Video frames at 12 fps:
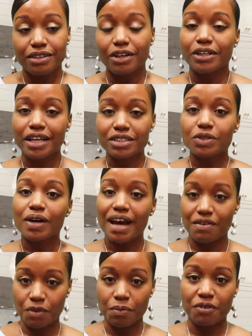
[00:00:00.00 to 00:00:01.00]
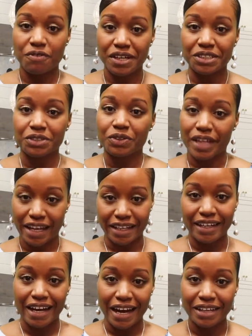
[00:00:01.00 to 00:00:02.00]
unless you have a professional that
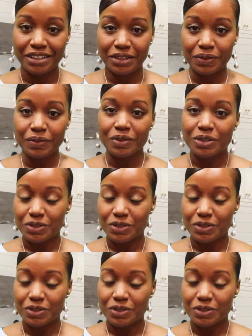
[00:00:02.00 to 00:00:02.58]
can guide you